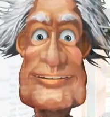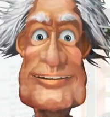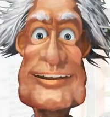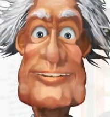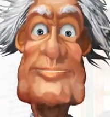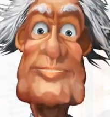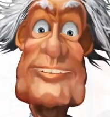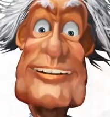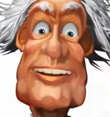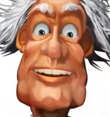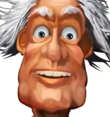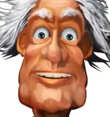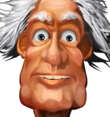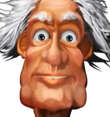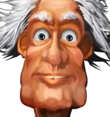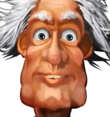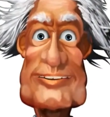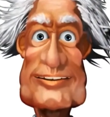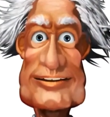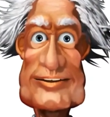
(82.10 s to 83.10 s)
The
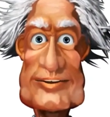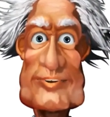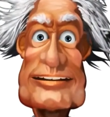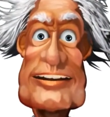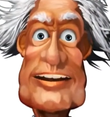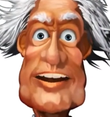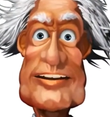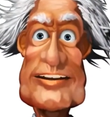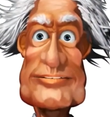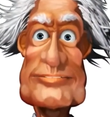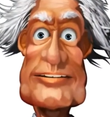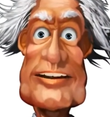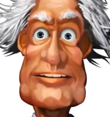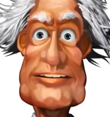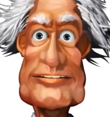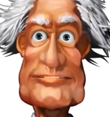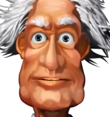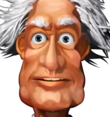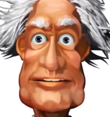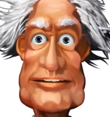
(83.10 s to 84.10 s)
challenge is to
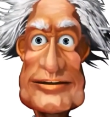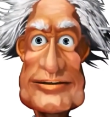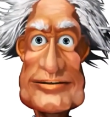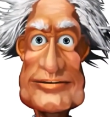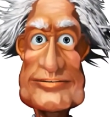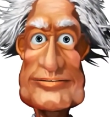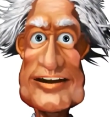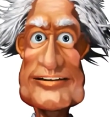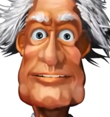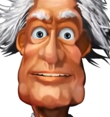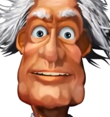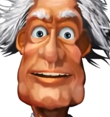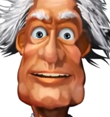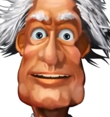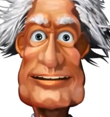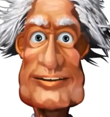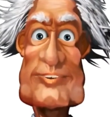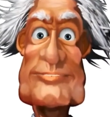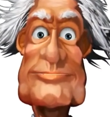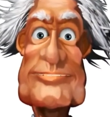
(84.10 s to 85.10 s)
somehow provide the
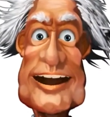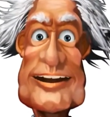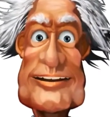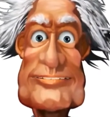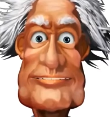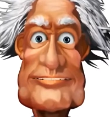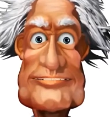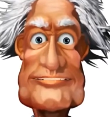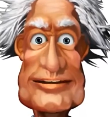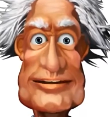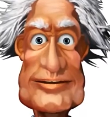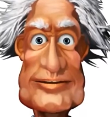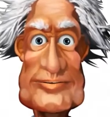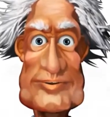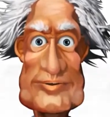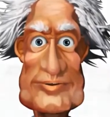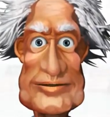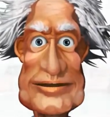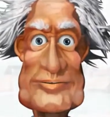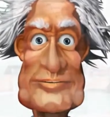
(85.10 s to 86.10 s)
rest of an
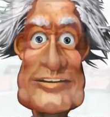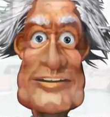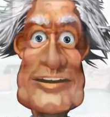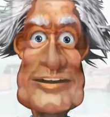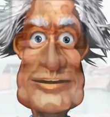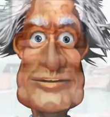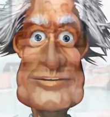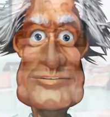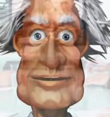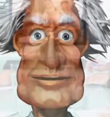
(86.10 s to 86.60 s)
organization's employee